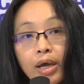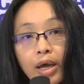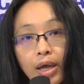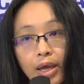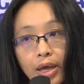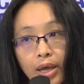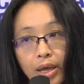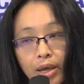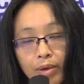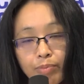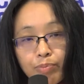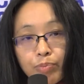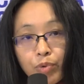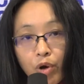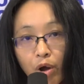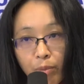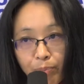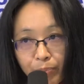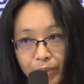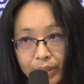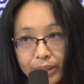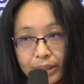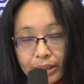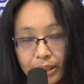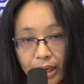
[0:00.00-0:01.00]
a
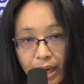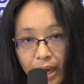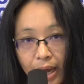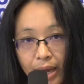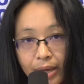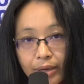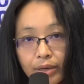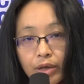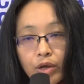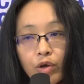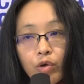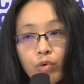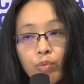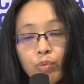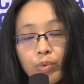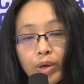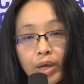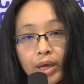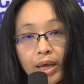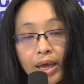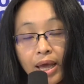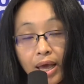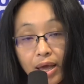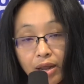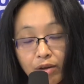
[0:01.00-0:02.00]
proper diet,
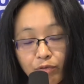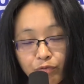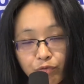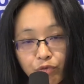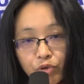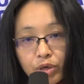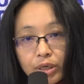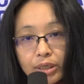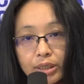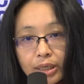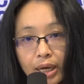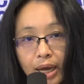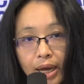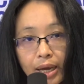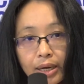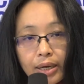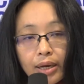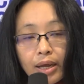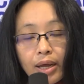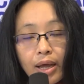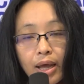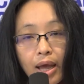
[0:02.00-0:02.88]
a healthful diet,